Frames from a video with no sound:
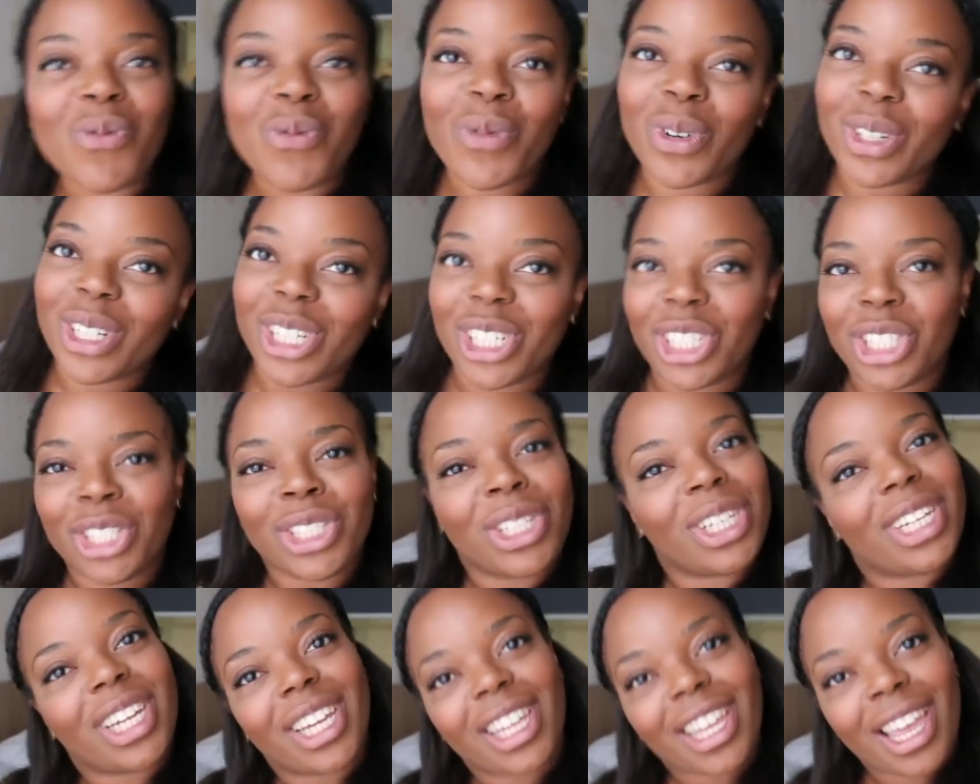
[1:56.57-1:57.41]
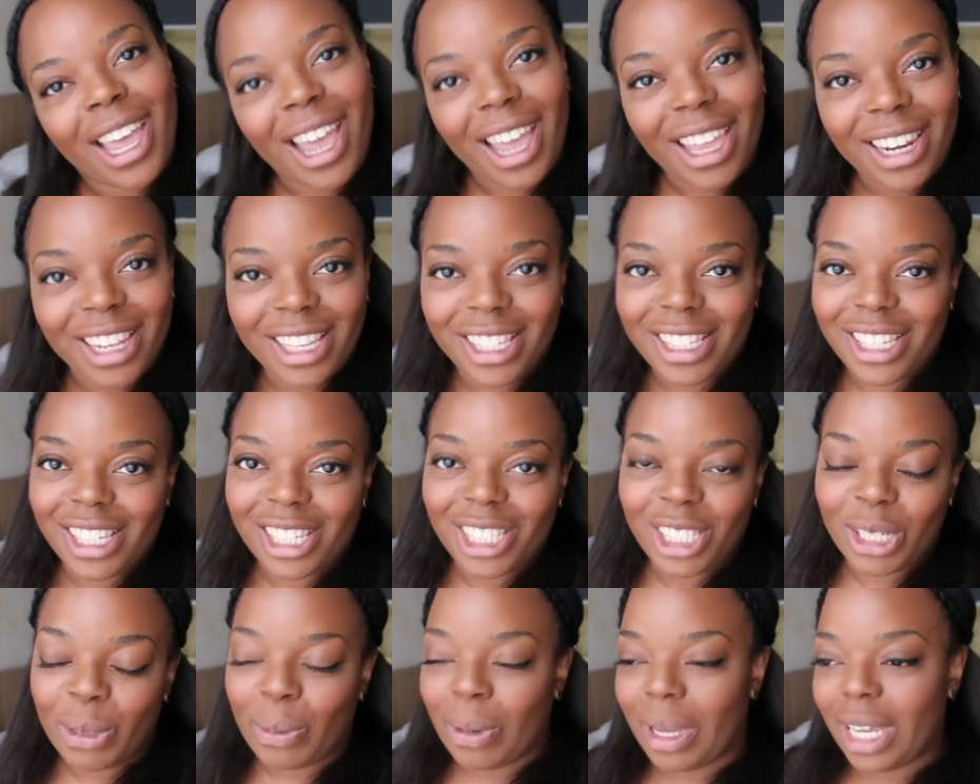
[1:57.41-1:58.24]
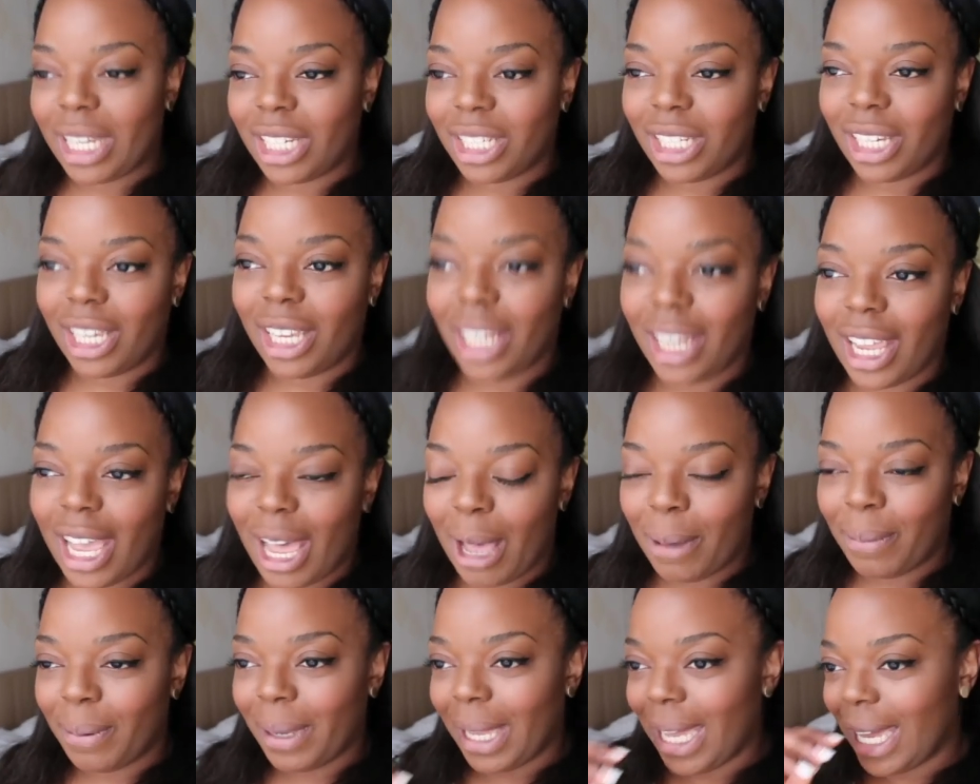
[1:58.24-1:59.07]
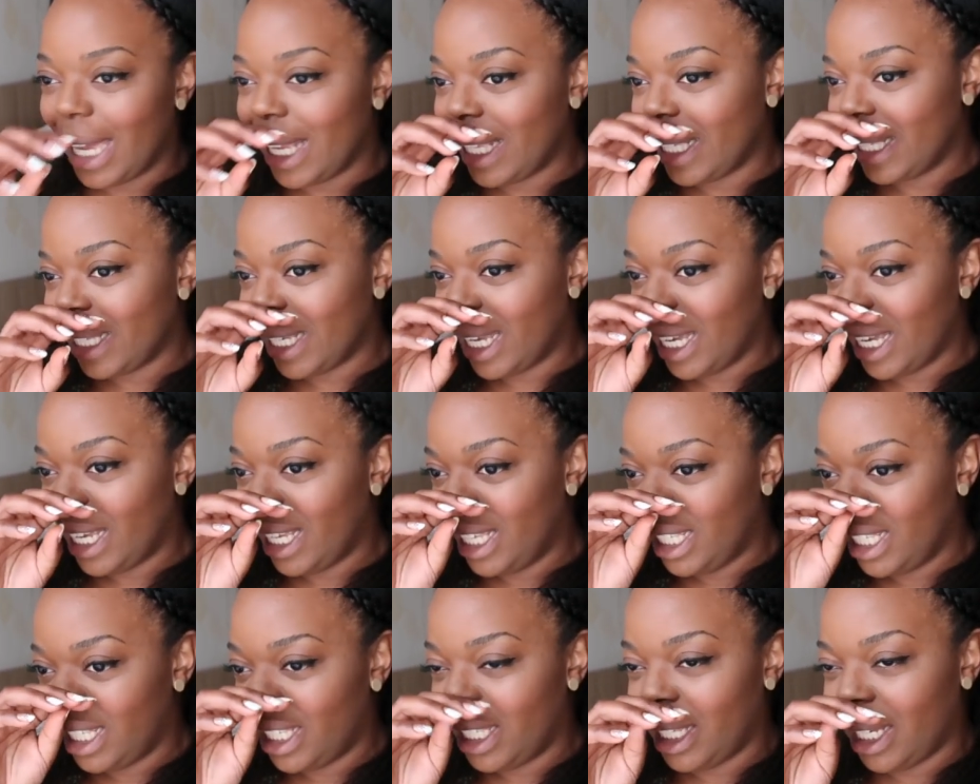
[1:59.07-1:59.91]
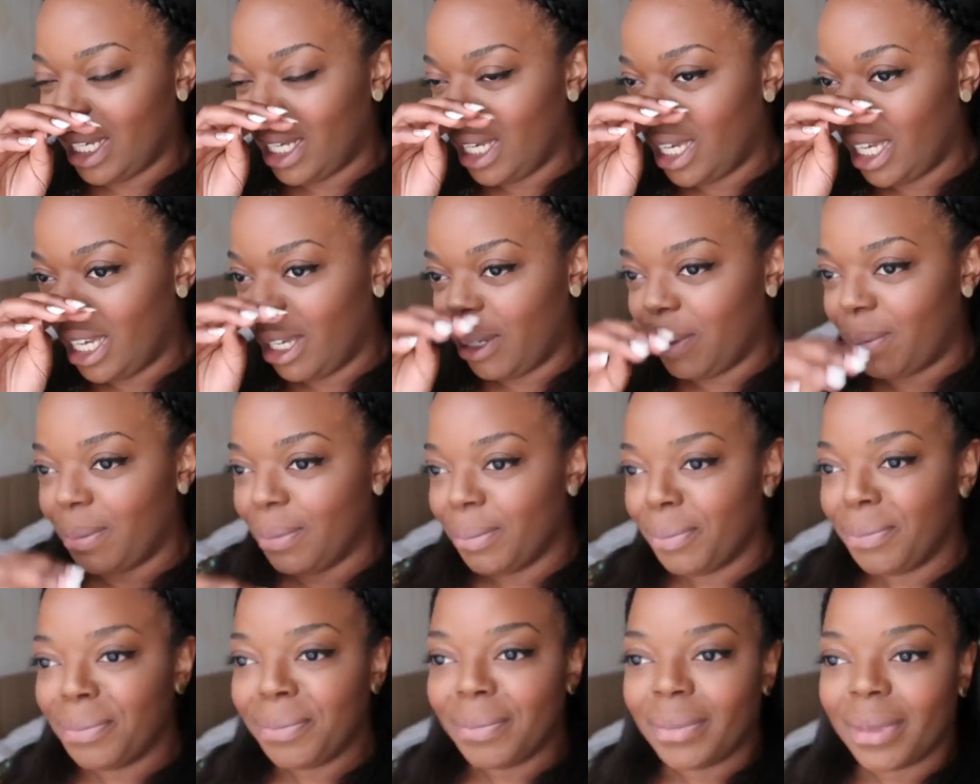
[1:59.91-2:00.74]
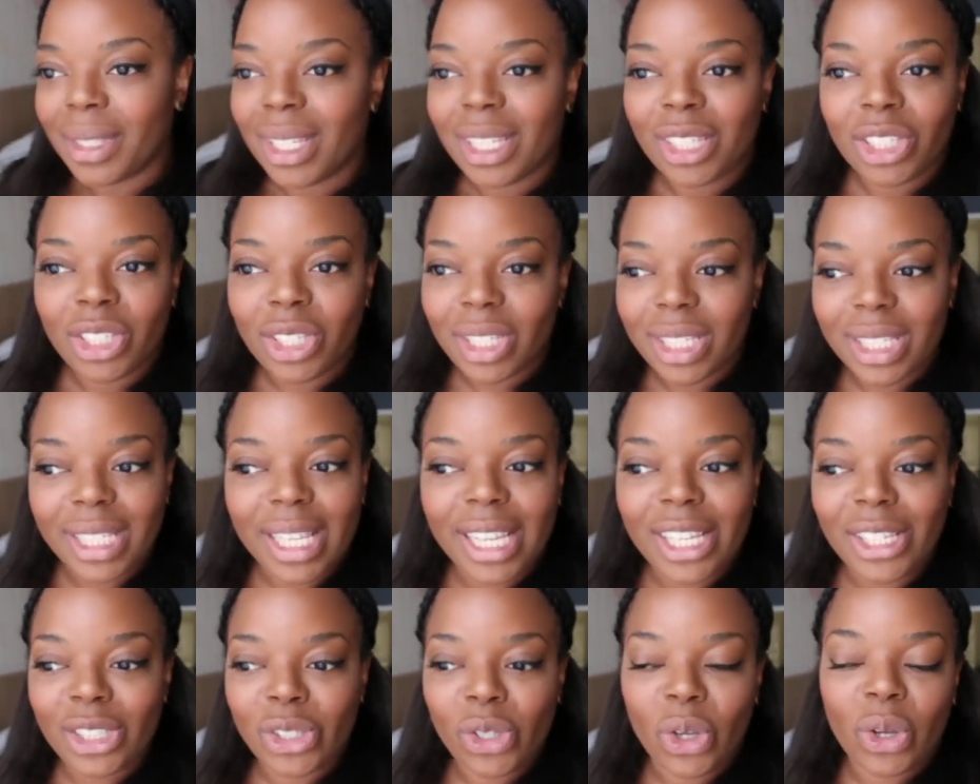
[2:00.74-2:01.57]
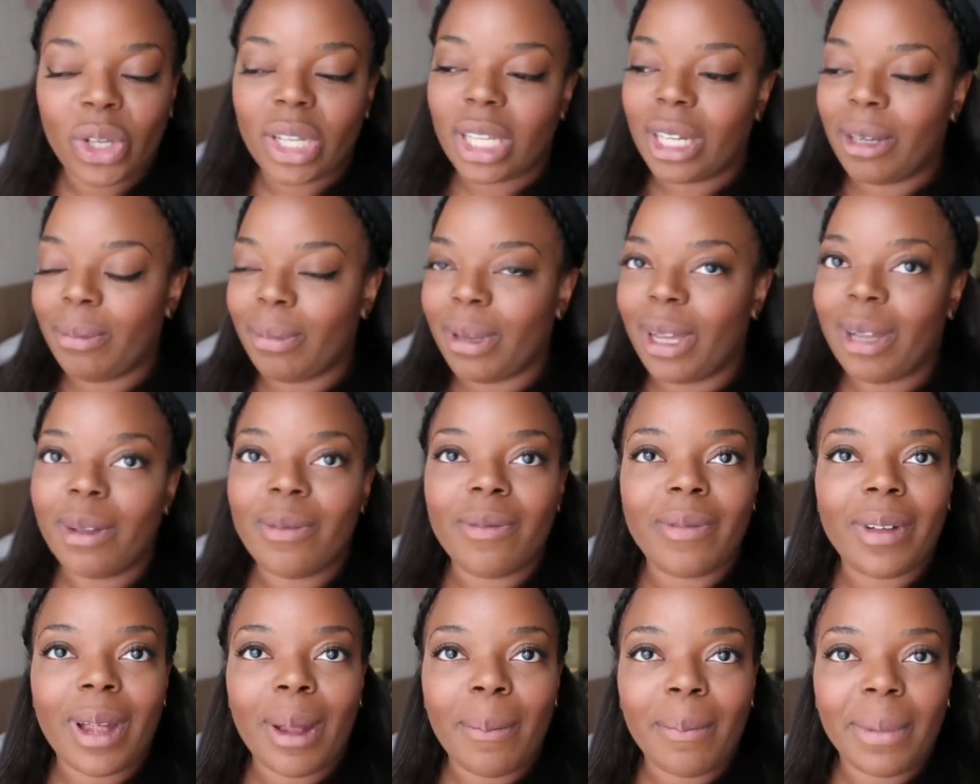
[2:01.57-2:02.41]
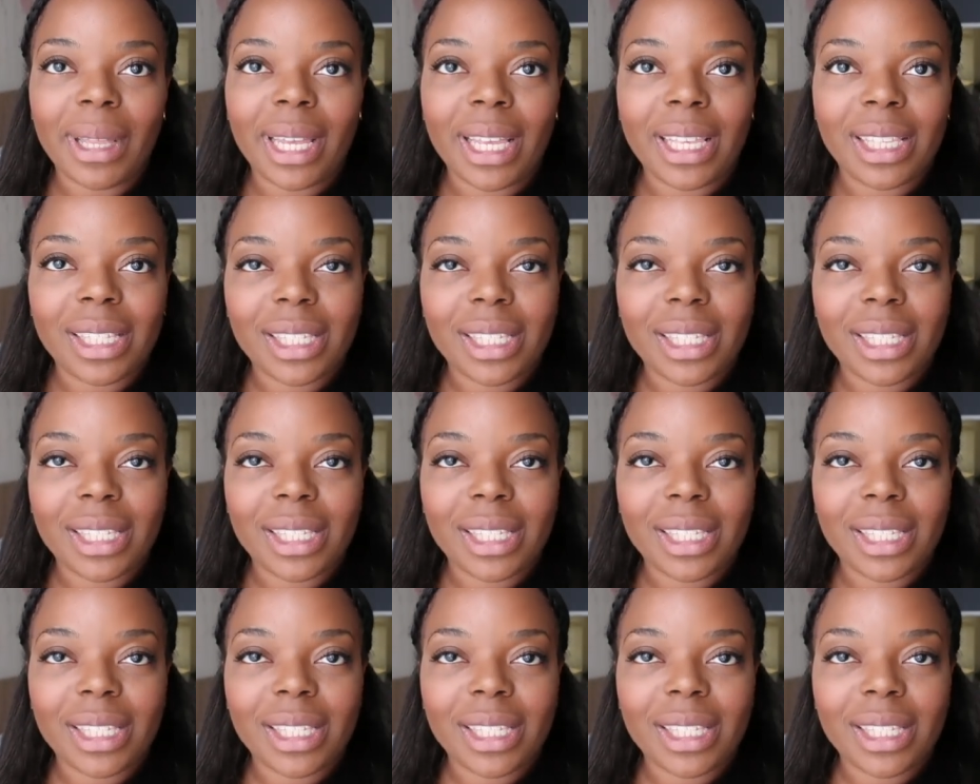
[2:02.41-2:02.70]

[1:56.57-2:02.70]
woulda, shoulda kind of situation happened, and just like talking about family